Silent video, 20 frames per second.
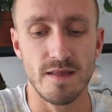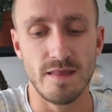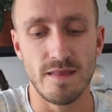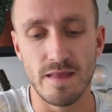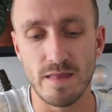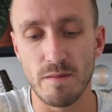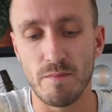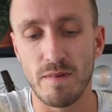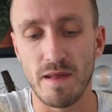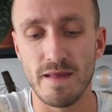then
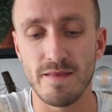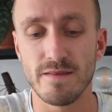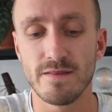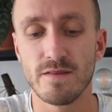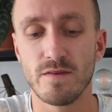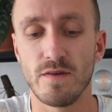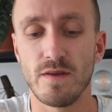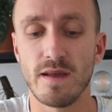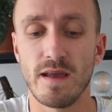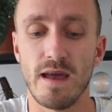the plant is
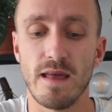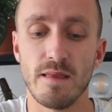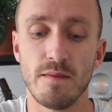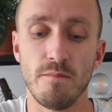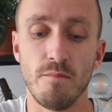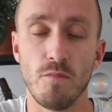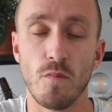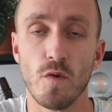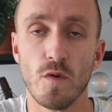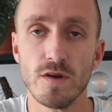gonna get
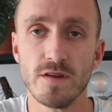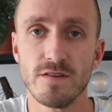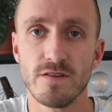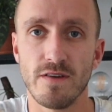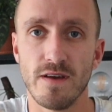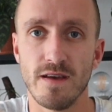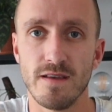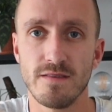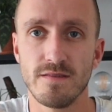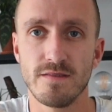more
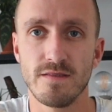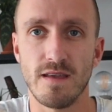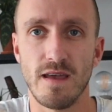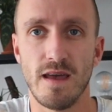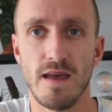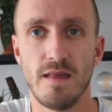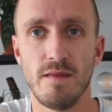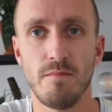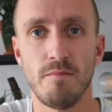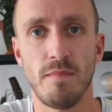stressed
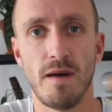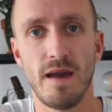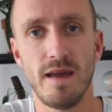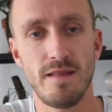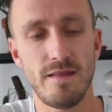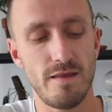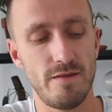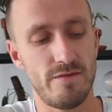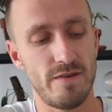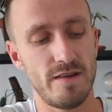and might
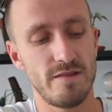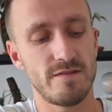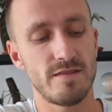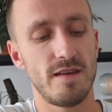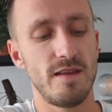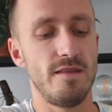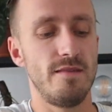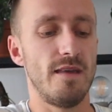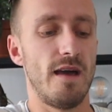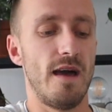
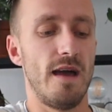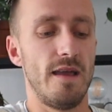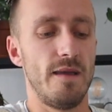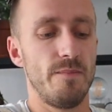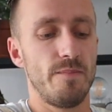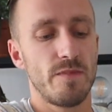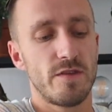eventually die.